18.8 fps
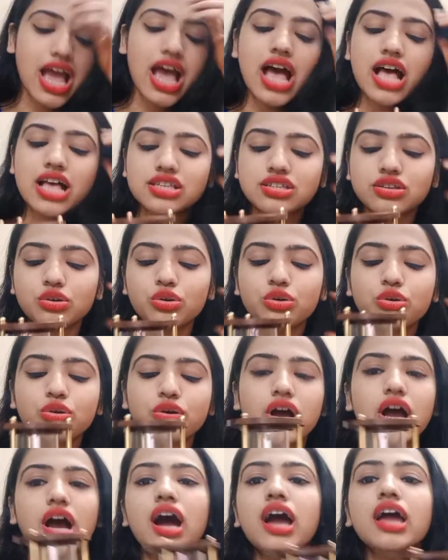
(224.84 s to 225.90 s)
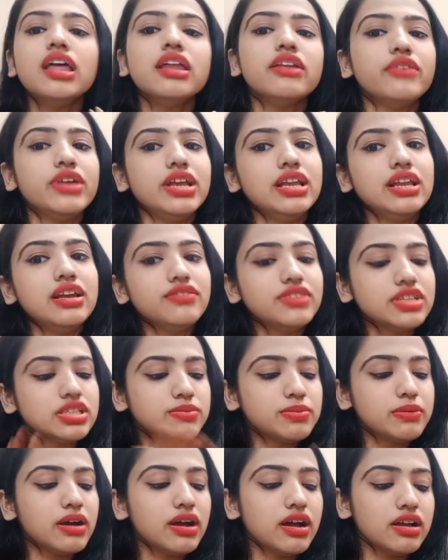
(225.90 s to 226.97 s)
So I really love this
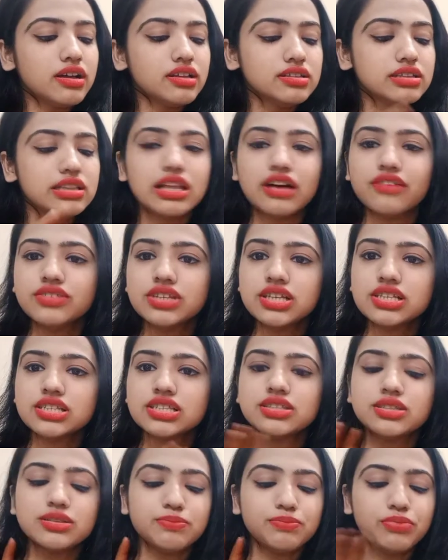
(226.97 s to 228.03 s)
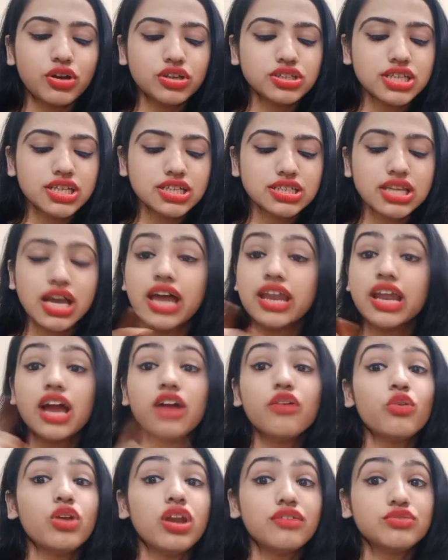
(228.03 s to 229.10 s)
product, and I
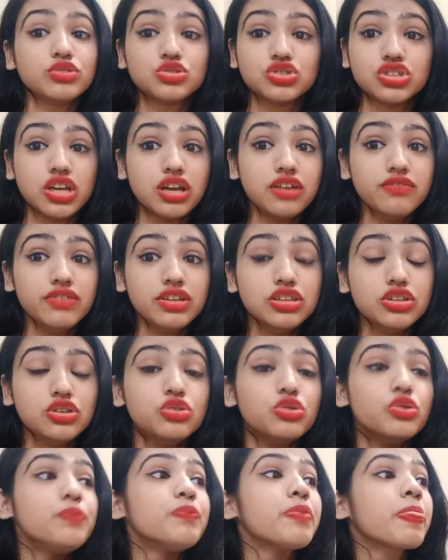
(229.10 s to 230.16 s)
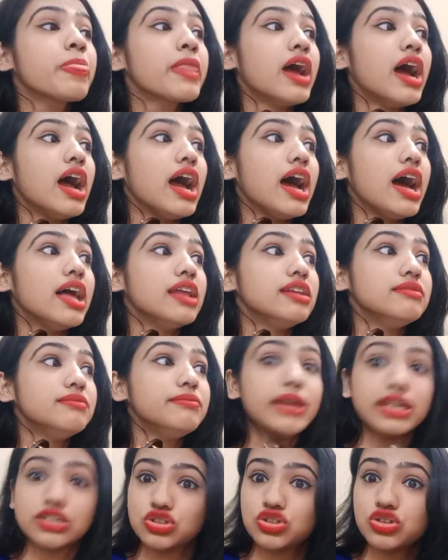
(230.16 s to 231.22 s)
would love to share it with you and
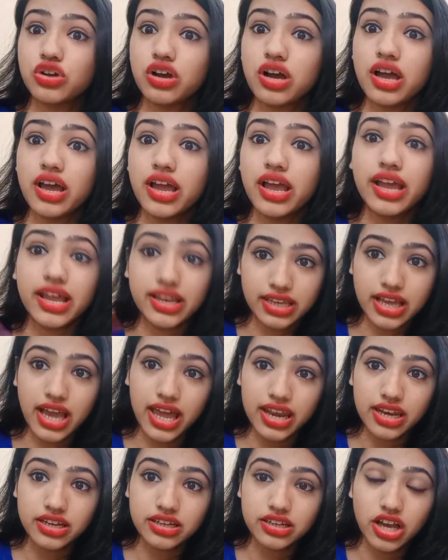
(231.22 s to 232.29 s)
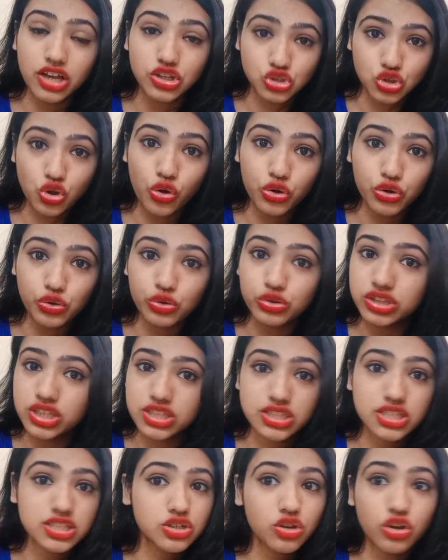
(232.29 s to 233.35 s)
make sure and assure you this
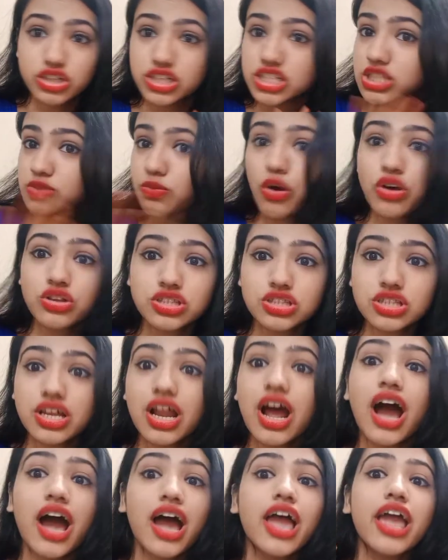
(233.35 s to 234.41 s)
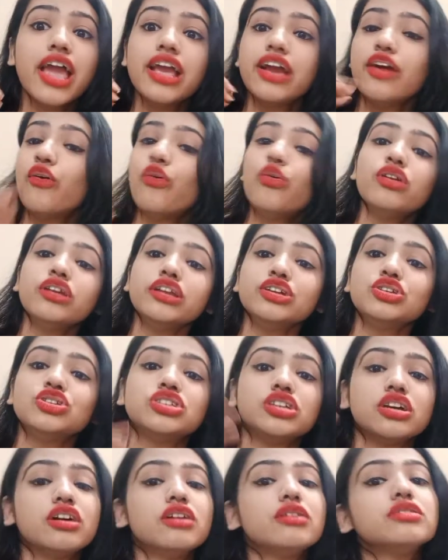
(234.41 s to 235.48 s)
is not a sponsor. I only
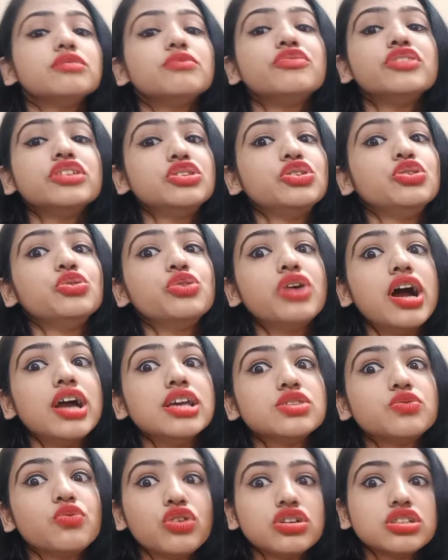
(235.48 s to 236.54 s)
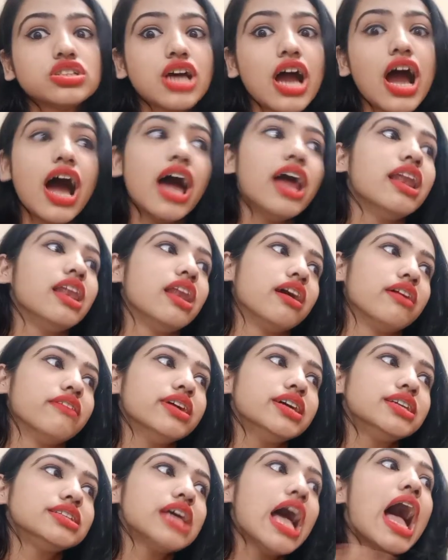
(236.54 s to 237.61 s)
share with you guys what I love
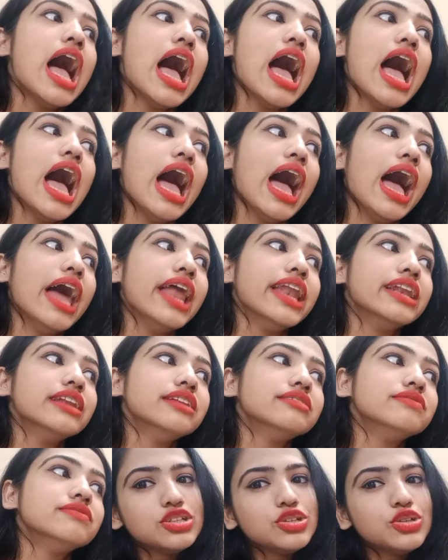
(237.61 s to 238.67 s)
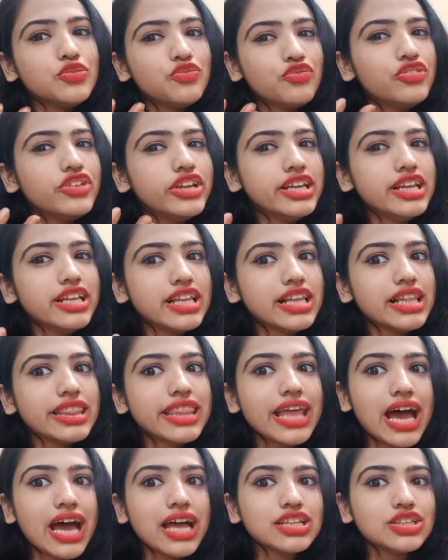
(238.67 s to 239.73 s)
it and feel
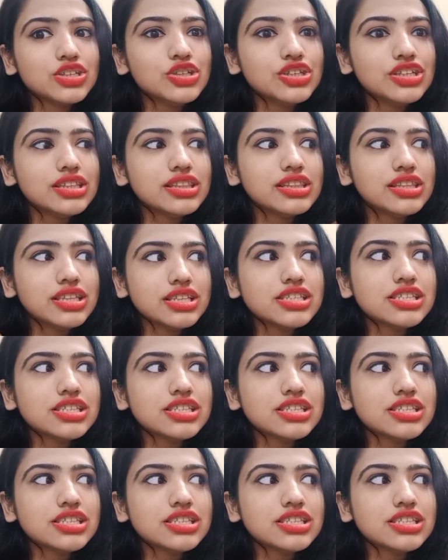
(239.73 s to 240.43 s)
that this